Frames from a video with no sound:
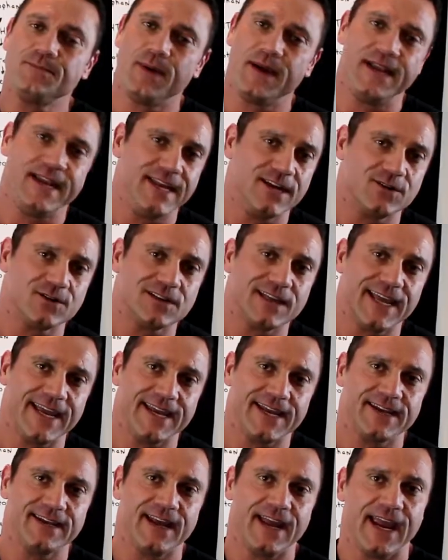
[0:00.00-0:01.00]
the pineal
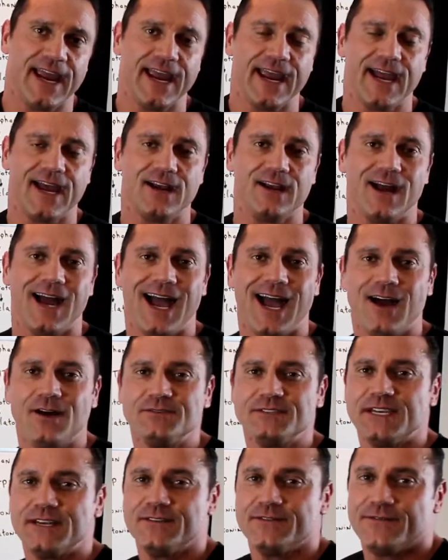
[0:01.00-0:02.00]
gland and
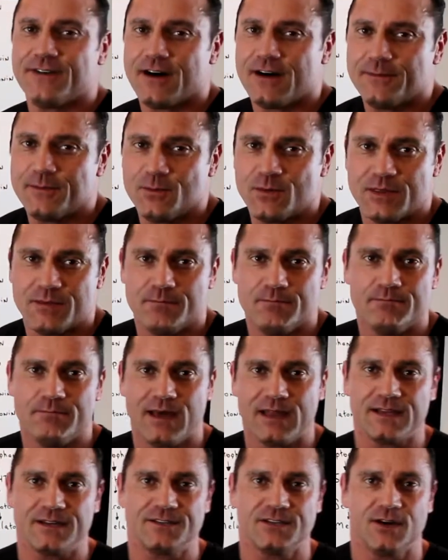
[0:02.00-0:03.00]
how is that involvement with
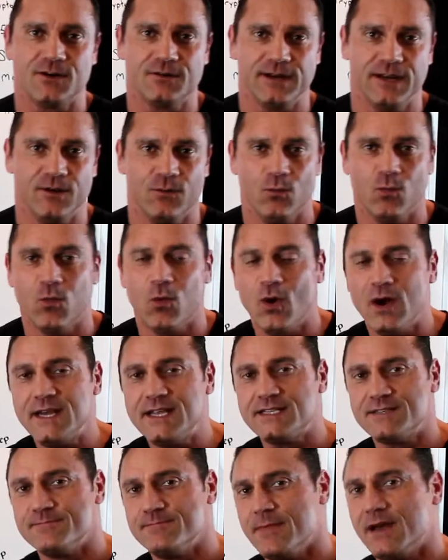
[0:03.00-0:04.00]
melatonin? What
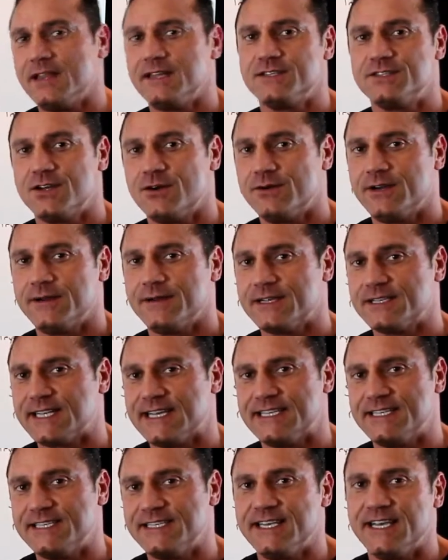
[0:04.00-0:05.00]
is melatonin? Because
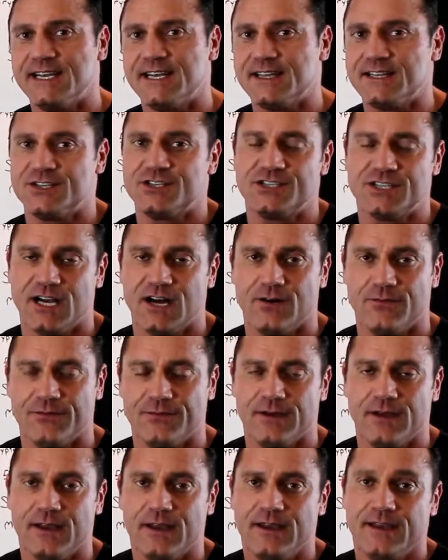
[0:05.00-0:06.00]
I see it on the
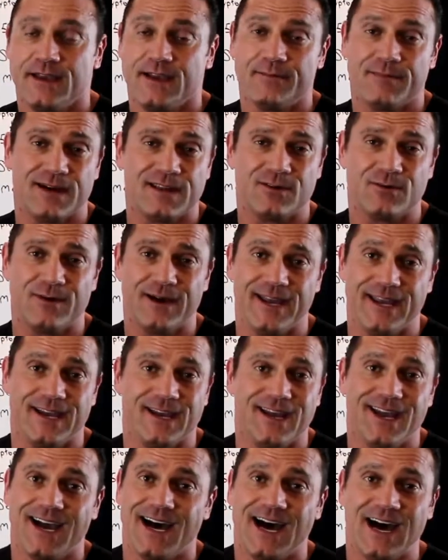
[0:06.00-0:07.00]
shelf. And by the
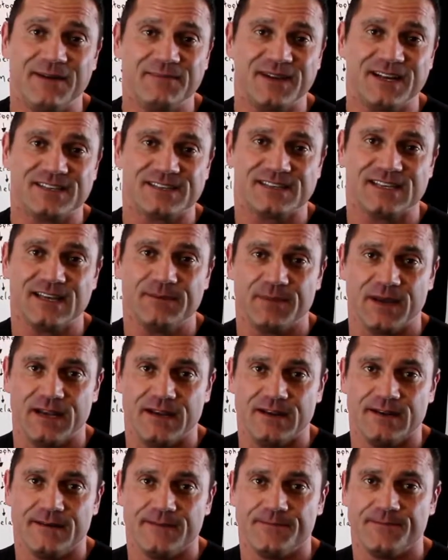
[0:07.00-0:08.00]
way, I'm not
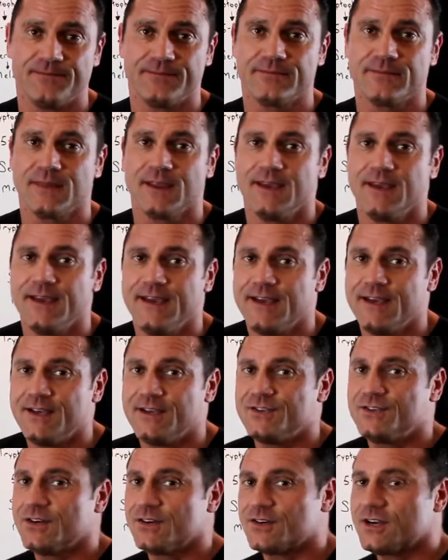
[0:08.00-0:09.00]
sleeping.
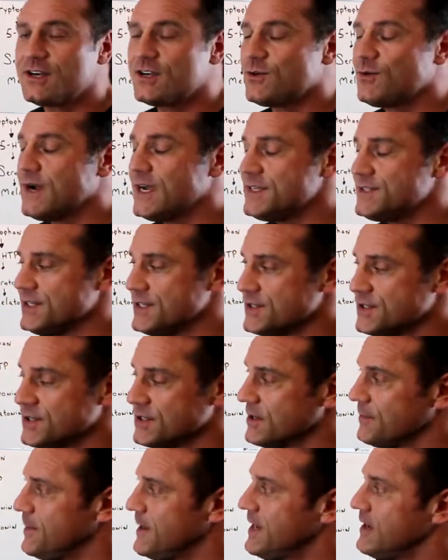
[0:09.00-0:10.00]
So good question.
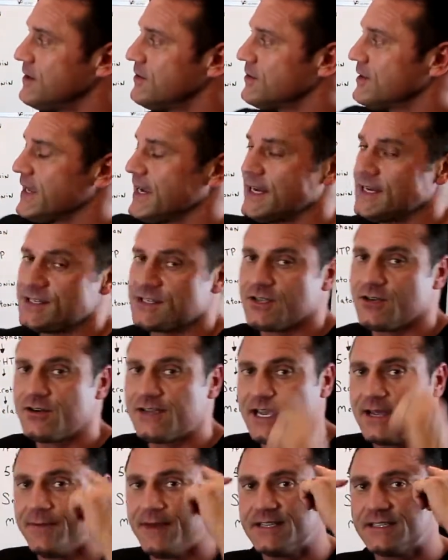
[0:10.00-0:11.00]
So the pineal gland is
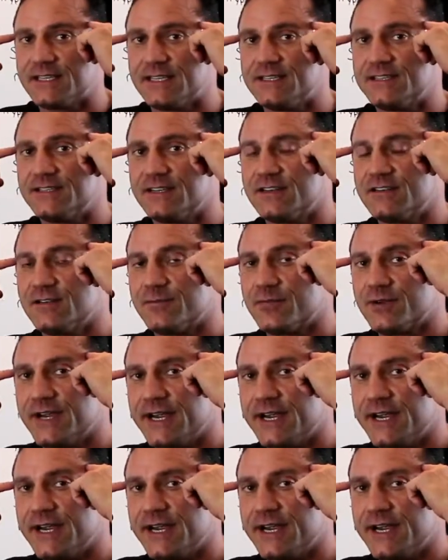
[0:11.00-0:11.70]
located basically in the center of the